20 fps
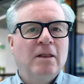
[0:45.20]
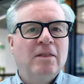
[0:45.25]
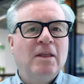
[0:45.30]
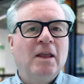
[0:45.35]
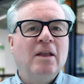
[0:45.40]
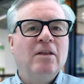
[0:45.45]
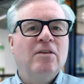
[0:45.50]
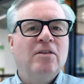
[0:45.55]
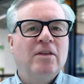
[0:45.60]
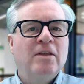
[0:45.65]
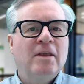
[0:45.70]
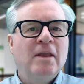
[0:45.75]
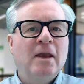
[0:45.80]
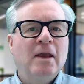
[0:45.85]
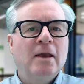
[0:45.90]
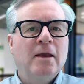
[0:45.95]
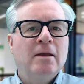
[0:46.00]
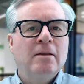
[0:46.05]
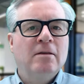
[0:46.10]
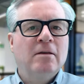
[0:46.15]
And at the end of
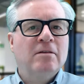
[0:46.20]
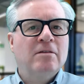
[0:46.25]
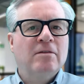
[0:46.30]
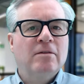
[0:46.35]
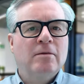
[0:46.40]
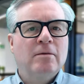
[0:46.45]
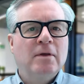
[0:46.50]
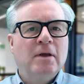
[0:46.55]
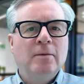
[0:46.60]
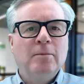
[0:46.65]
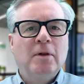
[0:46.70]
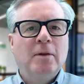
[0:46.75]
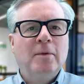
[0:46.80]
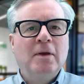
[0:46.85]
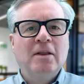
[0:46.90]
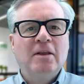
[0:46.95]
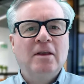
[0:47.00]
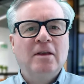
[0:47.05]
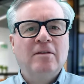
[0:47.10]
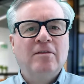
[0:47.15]
the day, does
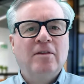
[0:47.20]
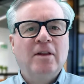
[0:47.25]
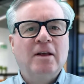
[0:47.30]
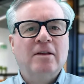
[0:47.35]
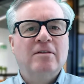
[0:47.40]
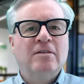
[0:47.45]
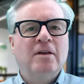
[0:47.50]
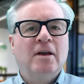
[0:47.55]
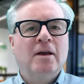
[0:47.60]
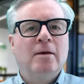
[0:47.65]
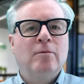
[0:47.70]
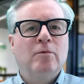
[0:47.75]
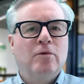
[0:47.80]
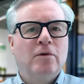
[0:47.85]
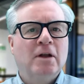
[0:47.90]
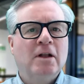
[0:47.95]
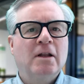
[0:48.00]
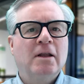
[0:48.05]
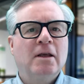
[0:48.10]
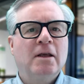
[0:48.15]
implementing
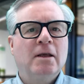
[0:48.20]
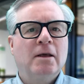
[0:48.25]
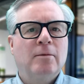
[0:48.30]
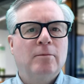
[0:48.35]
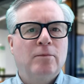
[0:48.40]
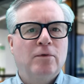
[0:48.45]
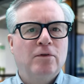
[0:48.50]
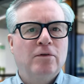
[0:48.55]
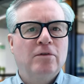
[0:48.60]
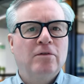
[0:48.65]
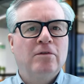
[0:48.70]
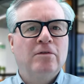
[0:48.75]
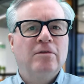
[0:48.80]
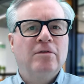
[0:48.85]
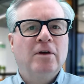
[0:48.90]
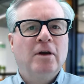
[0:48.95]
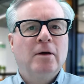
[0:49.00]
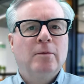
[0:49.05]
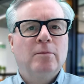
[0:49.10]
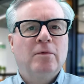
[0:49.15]
Flextime really
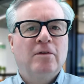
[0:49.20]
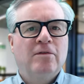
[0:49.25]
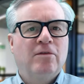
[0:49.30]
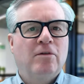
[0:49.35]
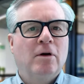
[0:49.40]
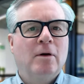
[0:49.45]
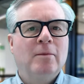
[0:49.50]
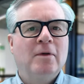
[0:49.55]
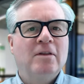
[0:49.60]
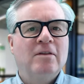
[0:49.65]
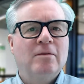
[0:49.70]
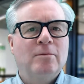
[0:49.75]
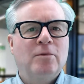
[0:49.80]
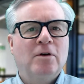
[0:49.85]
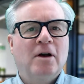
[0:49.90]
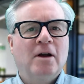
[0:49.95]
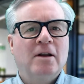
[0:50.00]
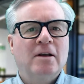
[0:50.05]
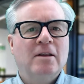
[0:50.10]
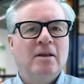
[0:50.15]
improve
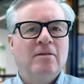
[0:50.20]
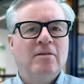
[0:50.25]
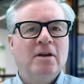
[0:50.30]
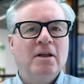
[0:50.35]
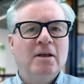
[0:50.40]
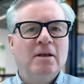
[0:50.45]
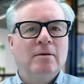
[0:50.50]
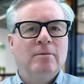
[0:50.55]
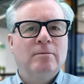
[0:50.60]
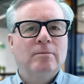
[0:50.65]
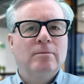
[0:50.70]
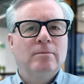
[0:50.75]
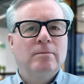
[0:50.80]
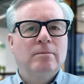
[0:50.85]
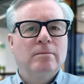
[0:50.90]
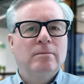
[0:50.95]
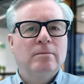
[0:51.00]
performance and productivity?